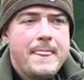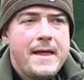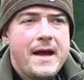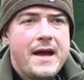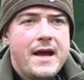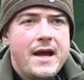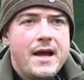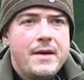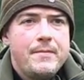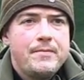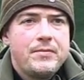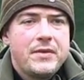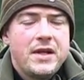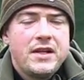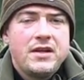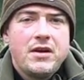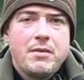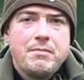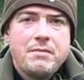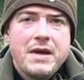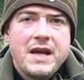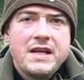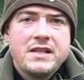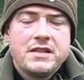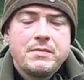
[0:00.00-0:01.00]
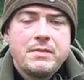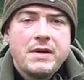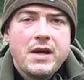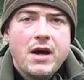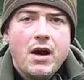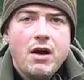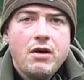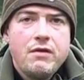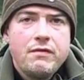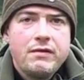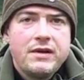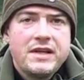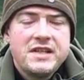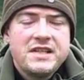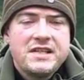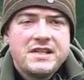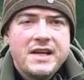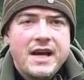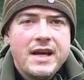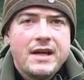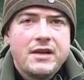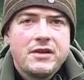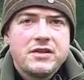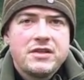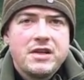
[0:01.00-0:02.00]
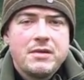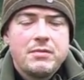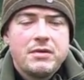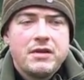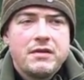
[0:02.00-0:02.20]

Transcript: I don't mean to be overly salesy,